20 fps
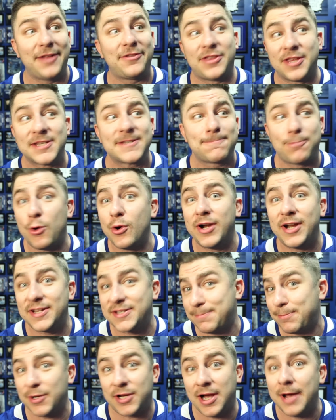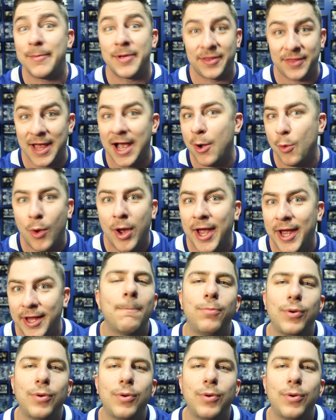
at this point, it's becoming that way.